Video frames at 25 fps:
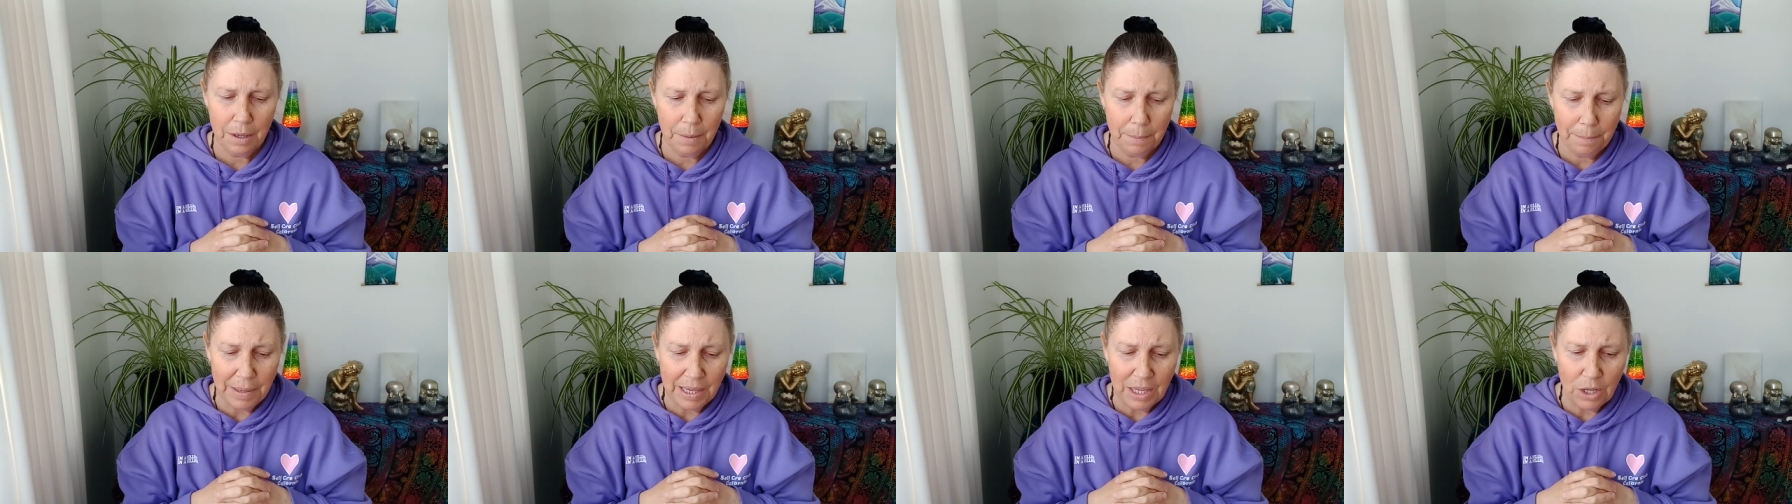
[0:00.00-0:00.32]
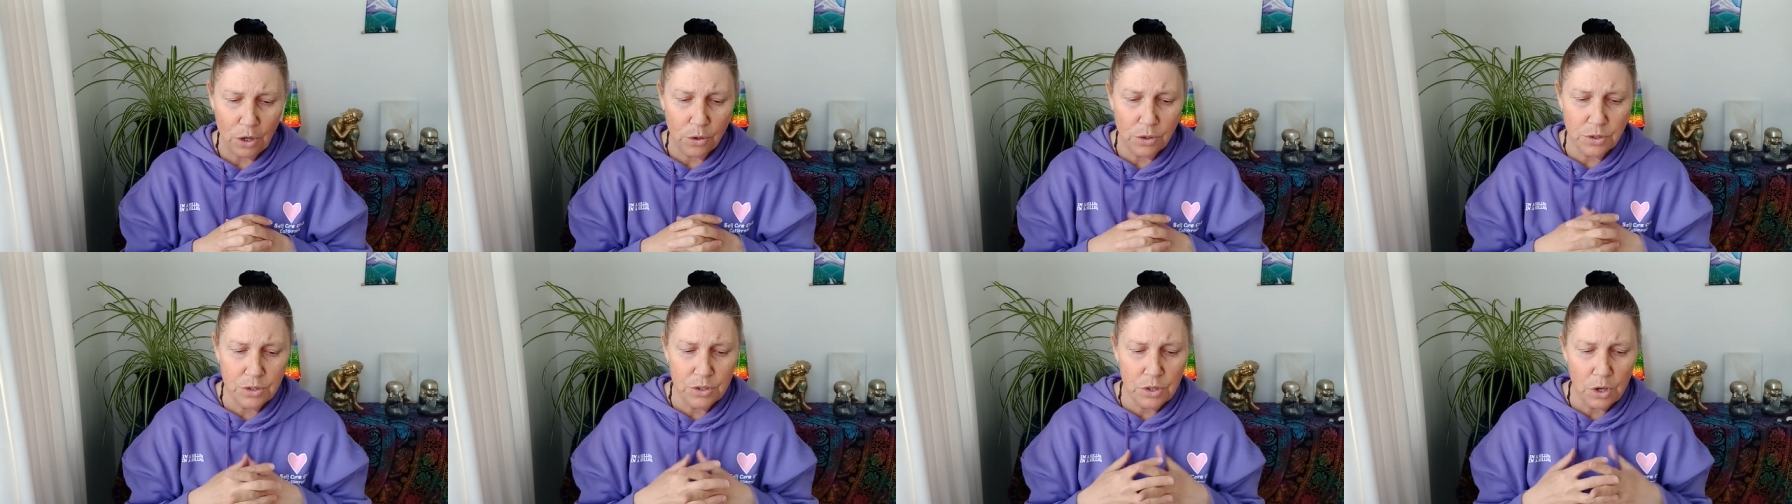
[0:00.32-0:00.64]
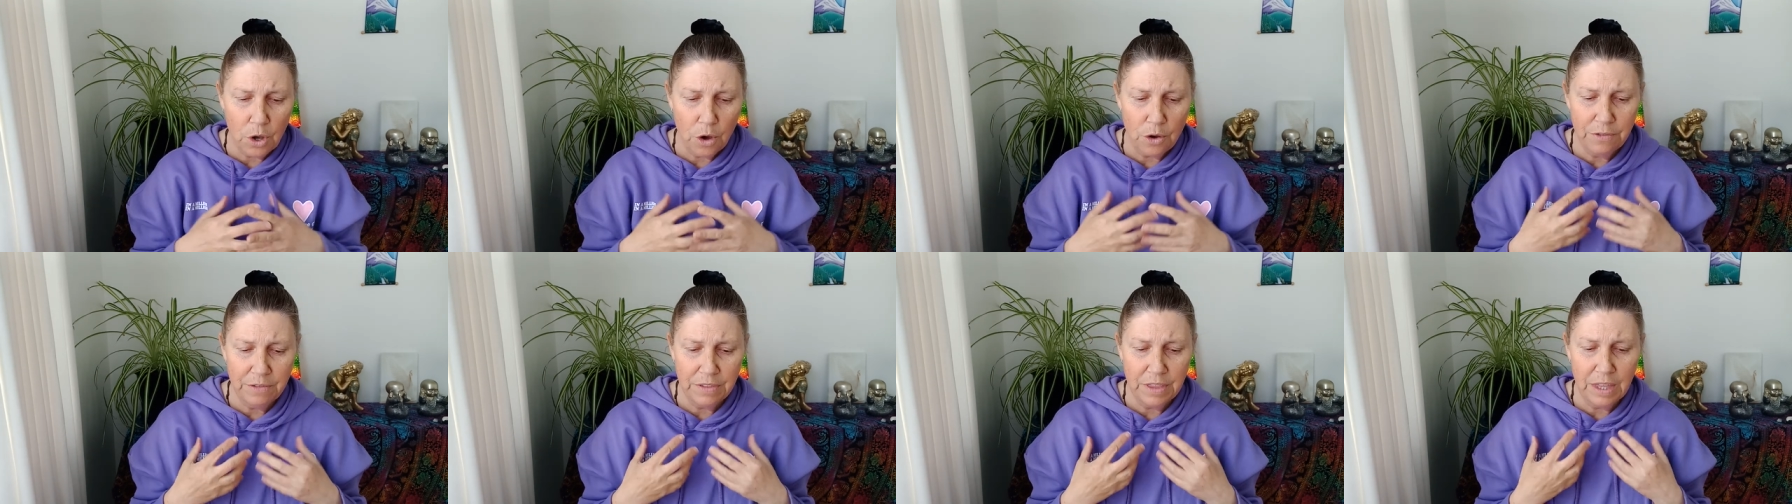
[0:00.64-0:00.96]
because
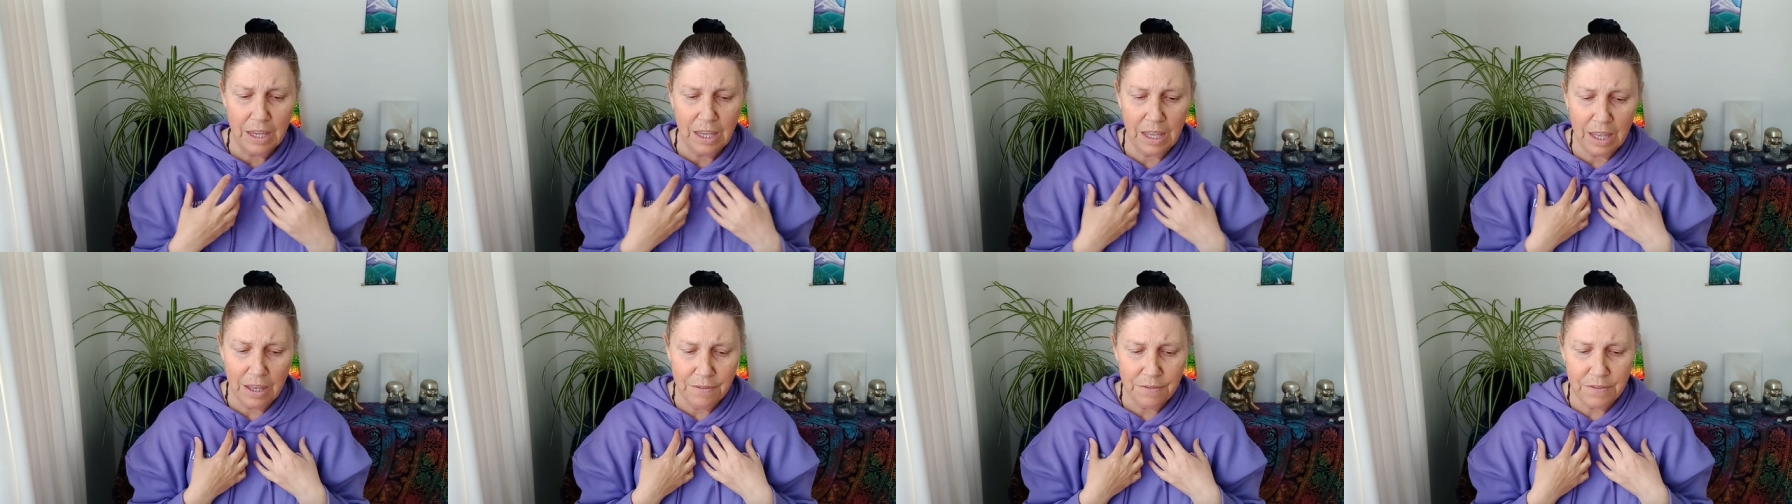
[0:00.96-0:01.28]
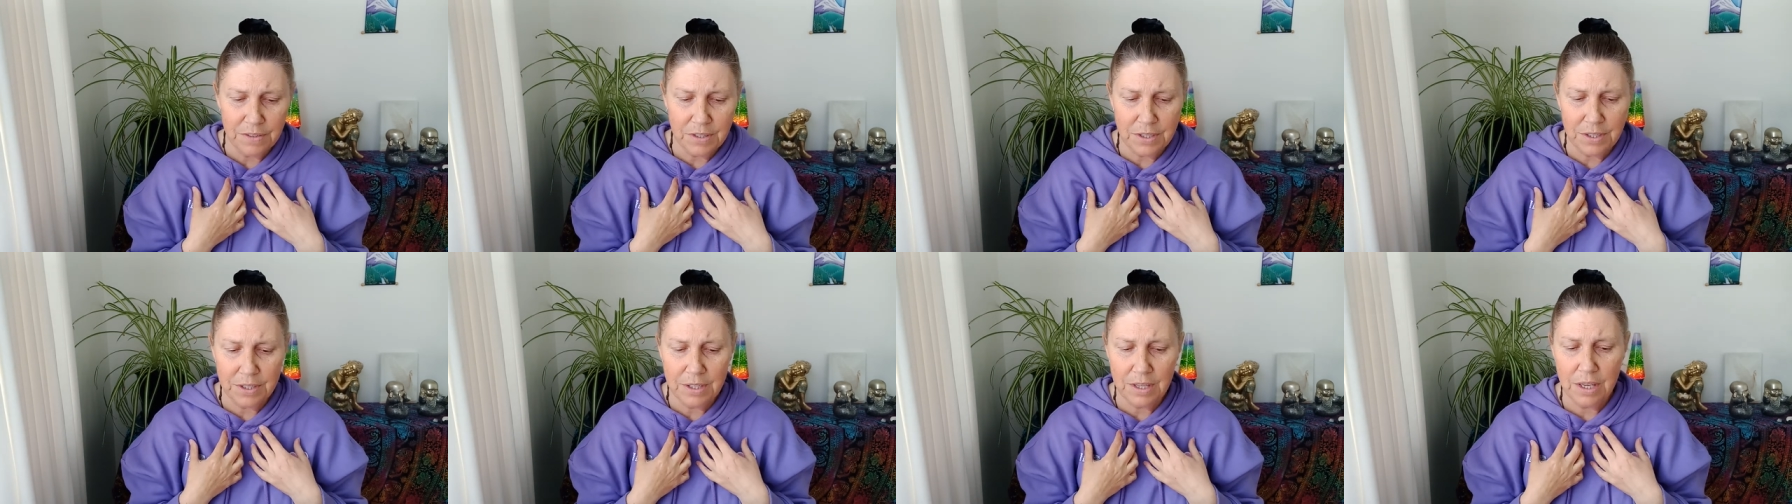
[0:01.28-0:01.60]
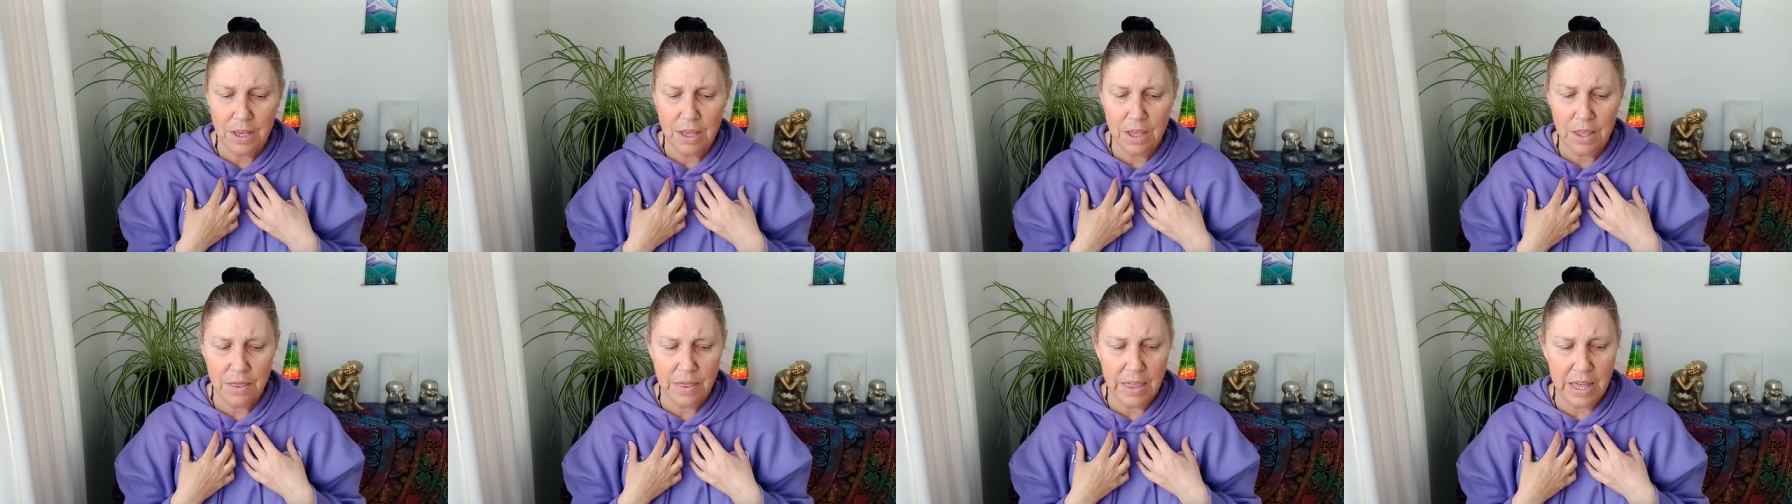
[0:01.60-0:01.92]
of the gifts
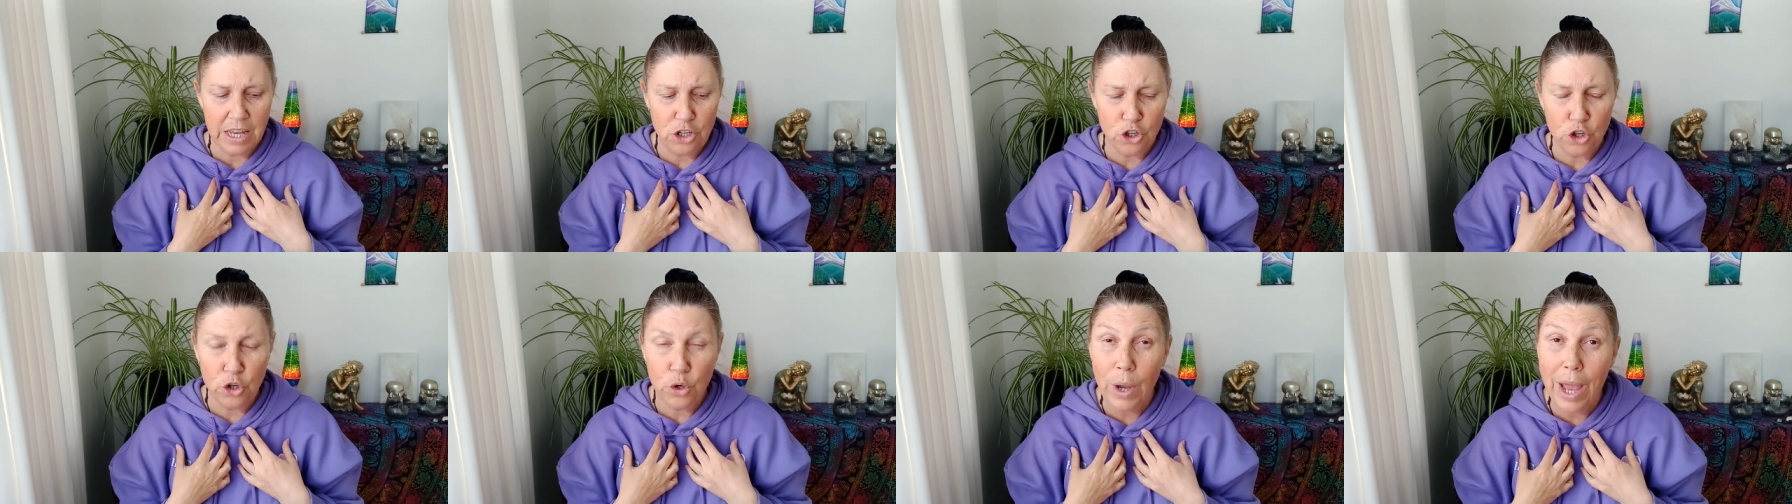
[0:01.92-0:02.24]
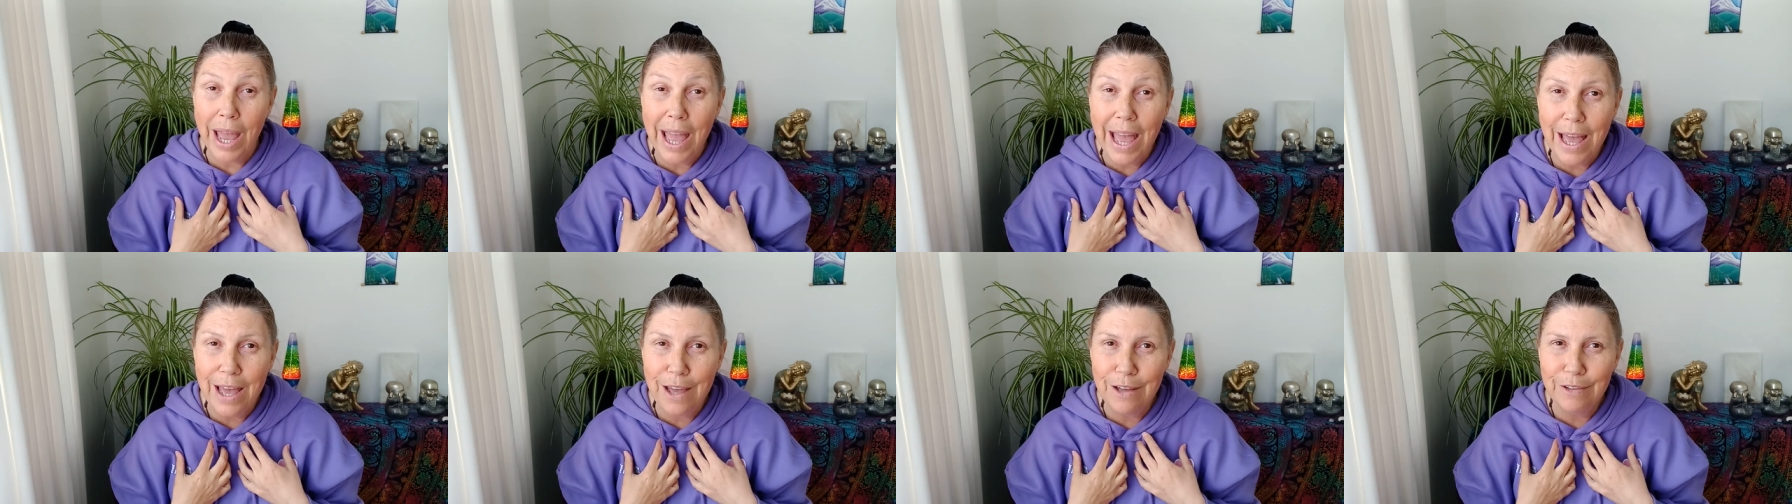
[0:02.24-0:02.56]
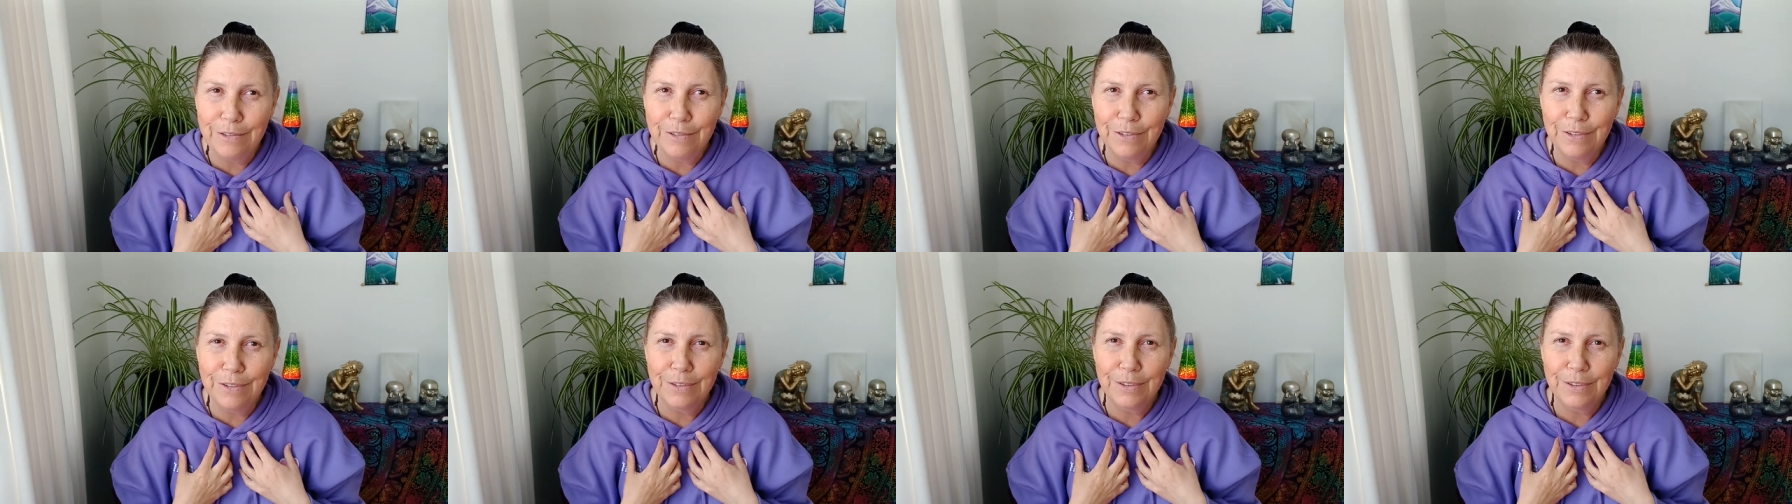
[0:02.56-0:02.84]
that you have